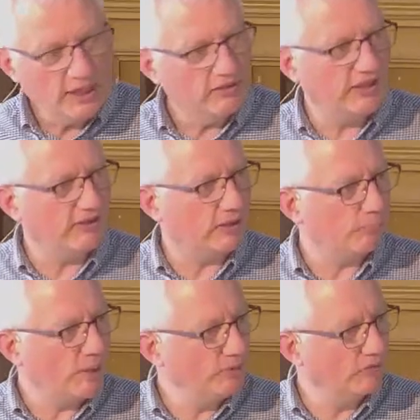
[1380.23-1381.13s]
the
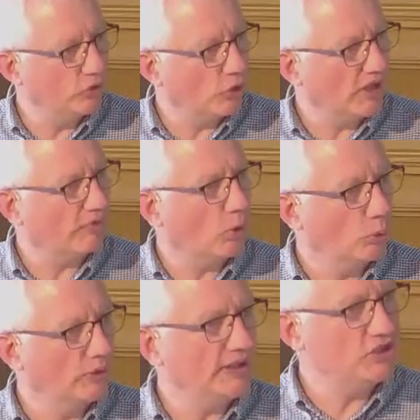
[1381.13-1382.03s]
people of God have
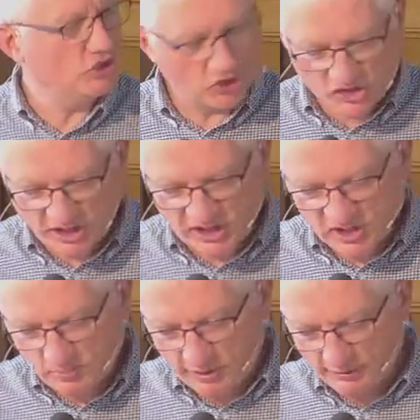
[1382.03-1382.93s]
only just
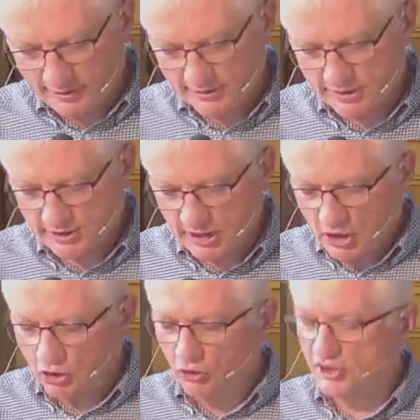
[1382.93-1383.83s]
experienced
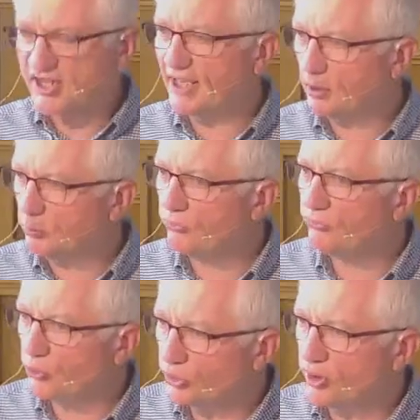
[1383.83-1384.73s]
God's help
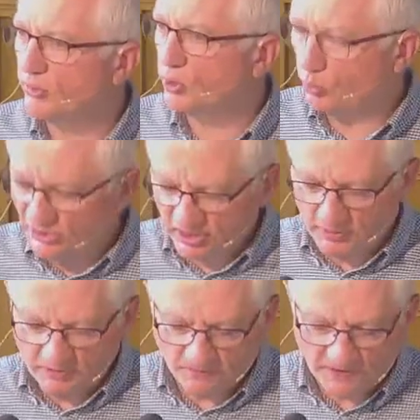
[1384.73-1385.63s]
for them and with them
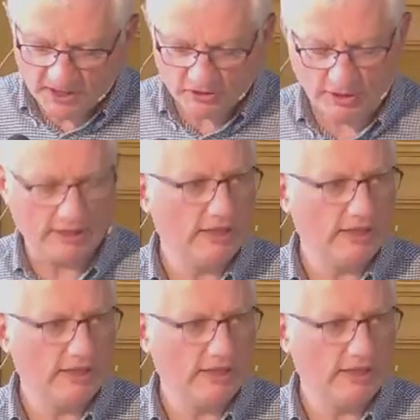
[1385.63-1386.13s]
in victory